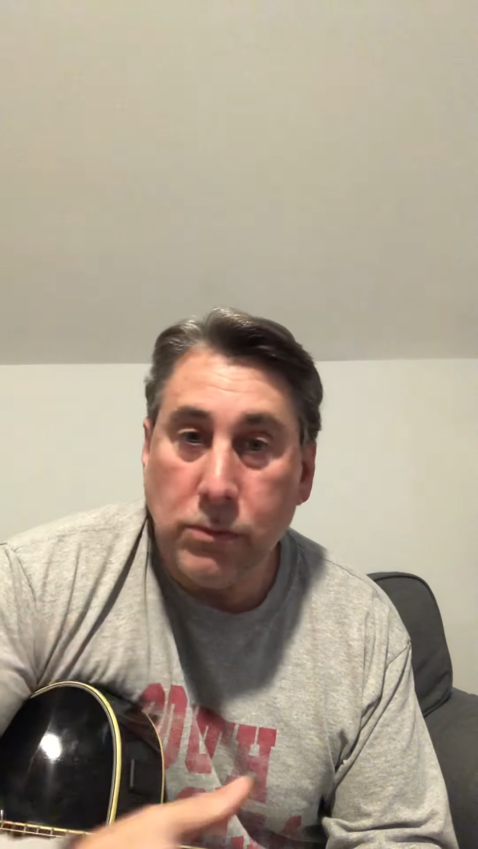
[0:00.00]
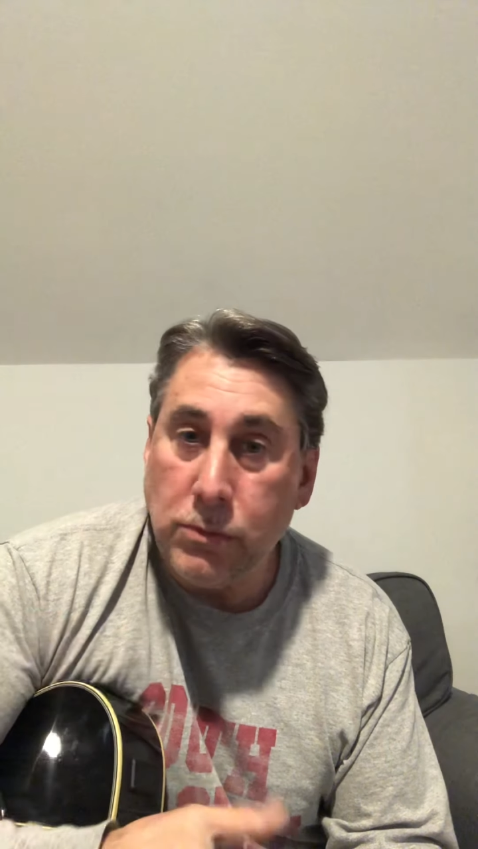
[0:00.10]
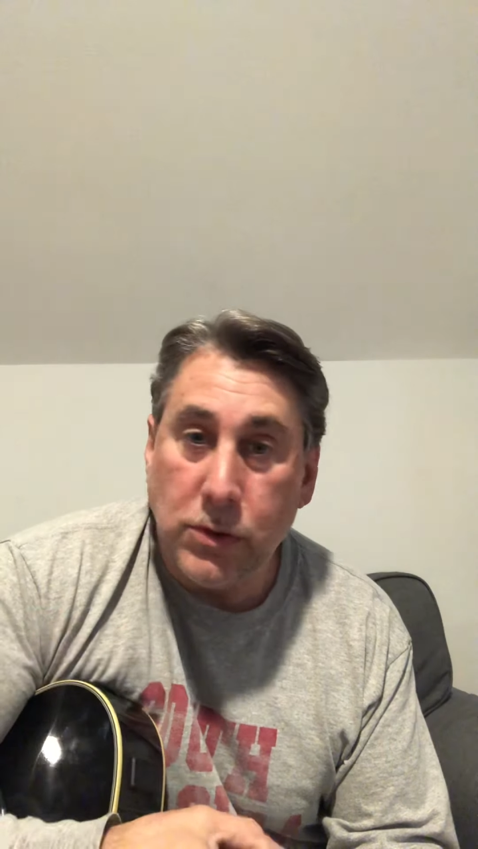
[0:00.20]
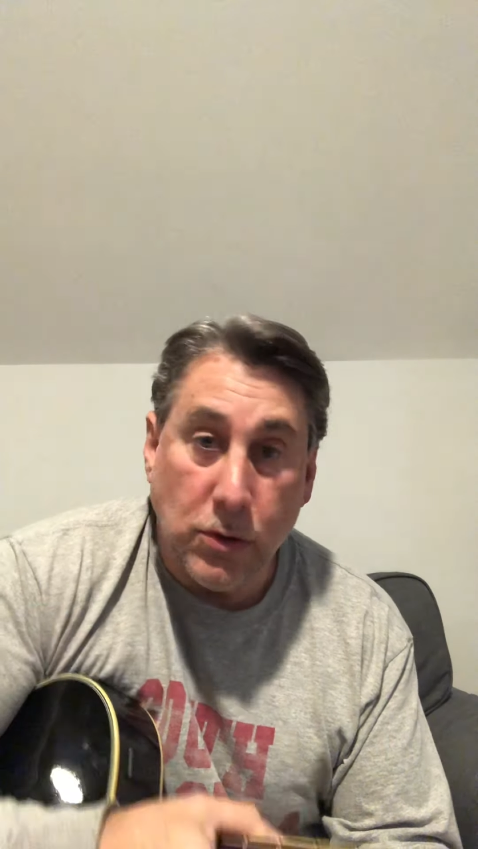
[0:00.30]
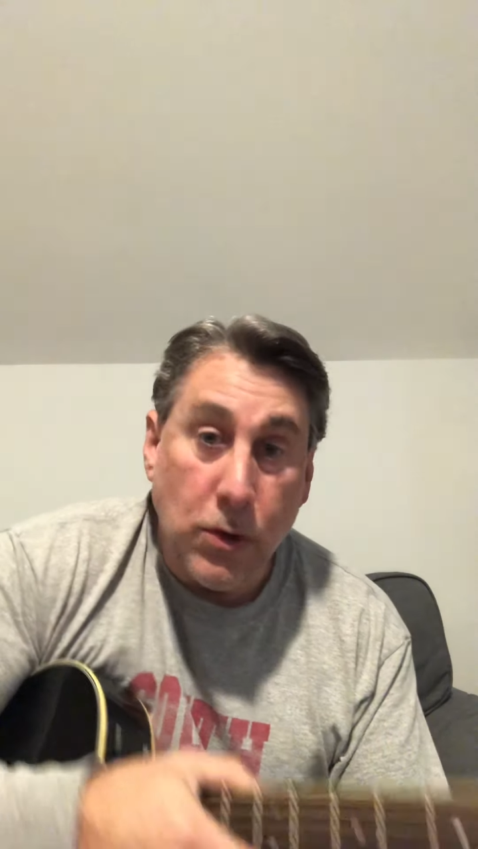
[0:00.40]

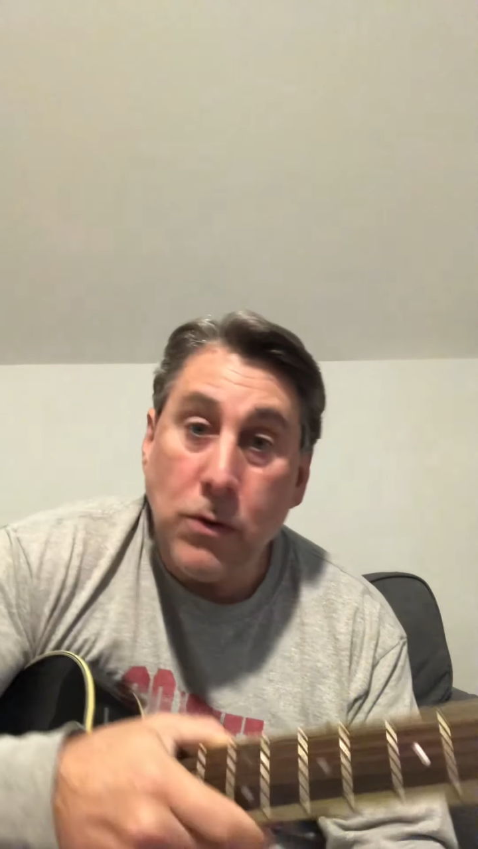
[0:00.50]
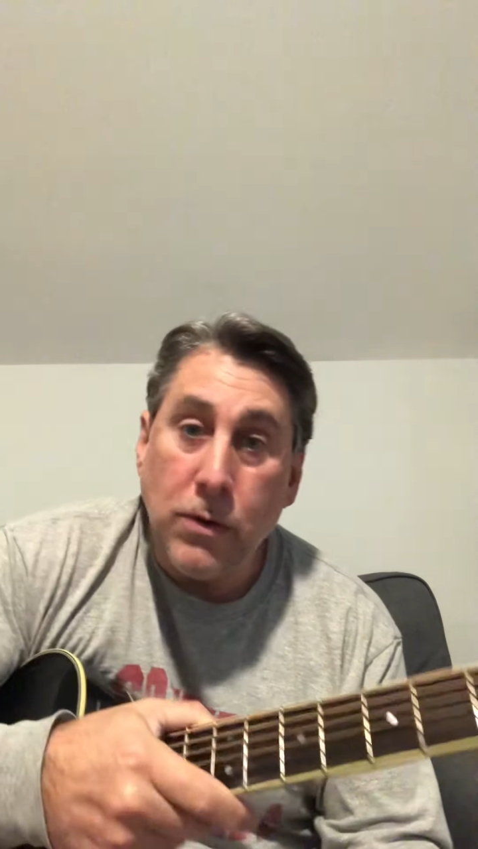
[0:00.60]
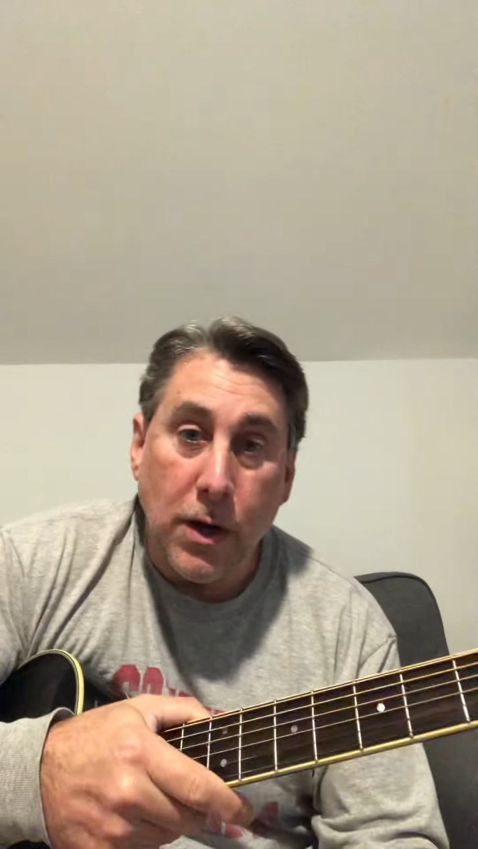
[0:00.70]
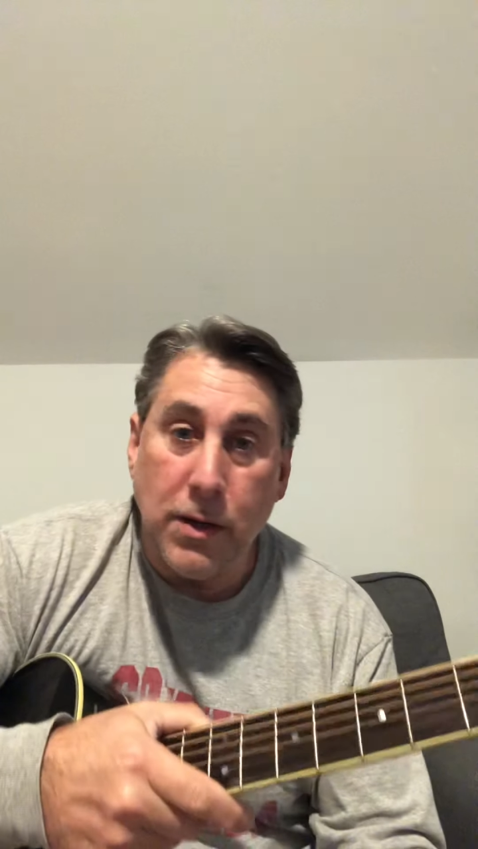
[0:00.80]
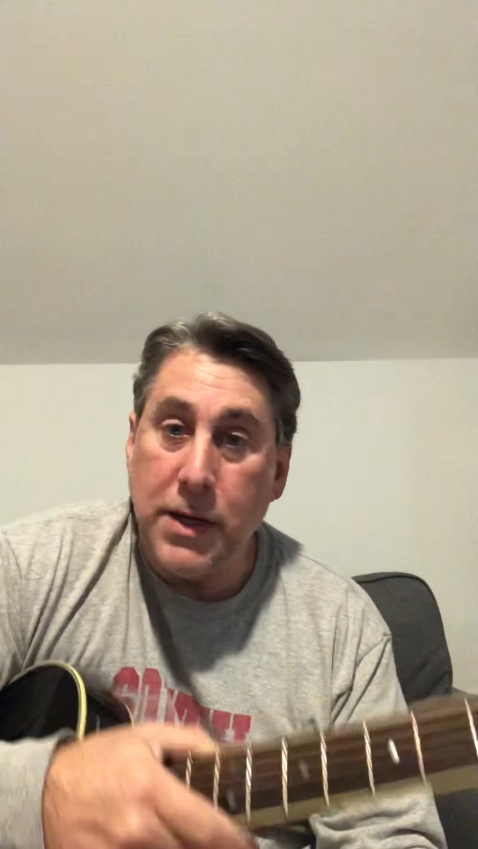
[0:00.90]
to learn
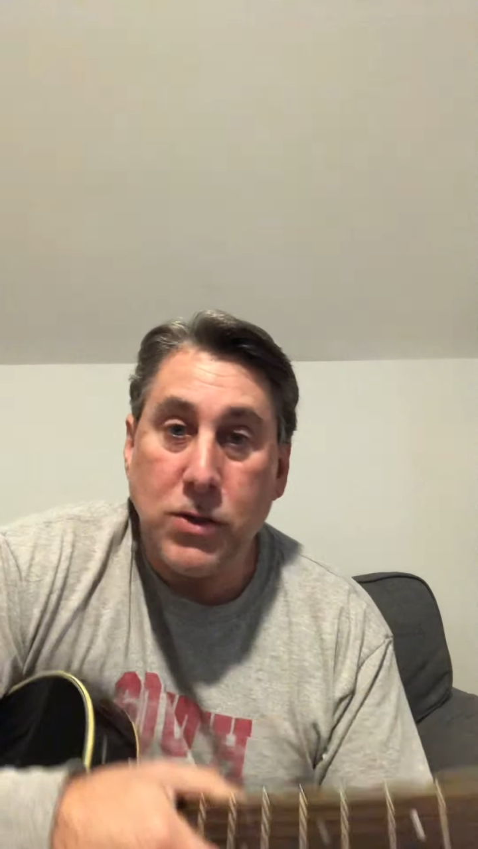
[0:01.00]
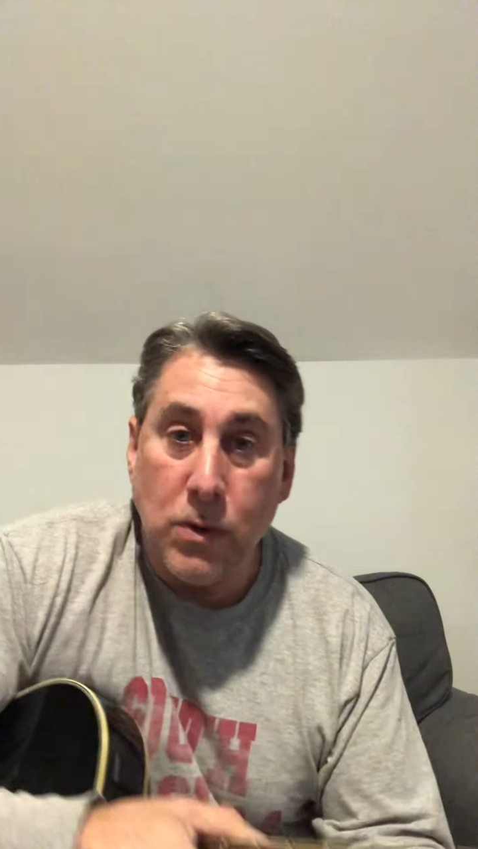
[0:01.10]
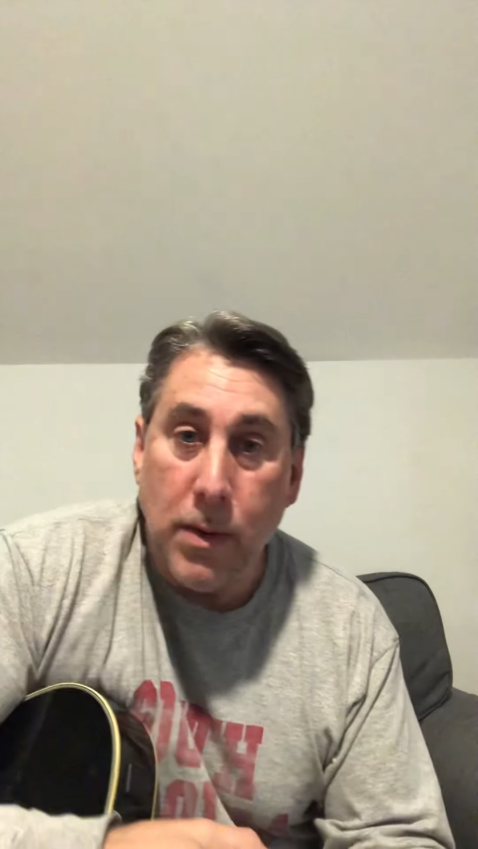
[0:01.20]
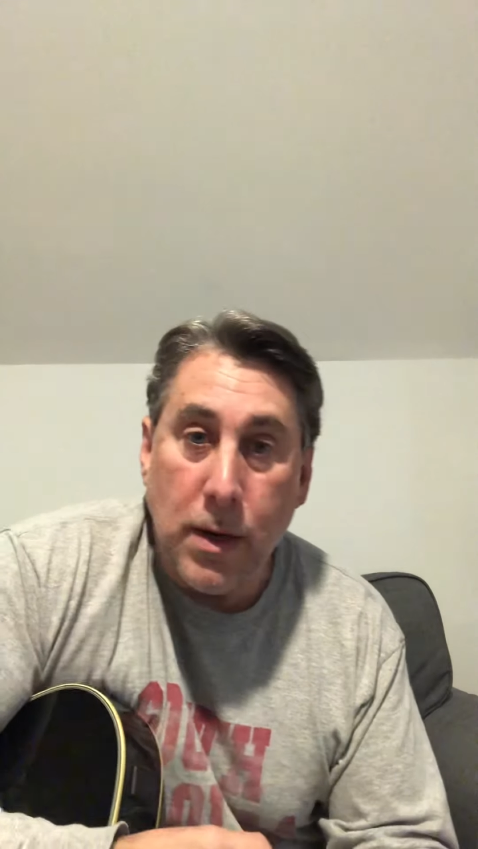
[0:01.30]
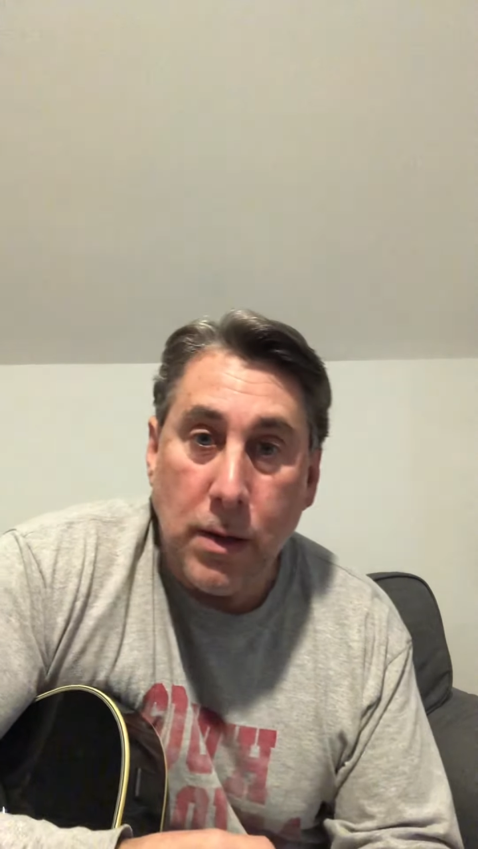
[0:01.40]
an instrument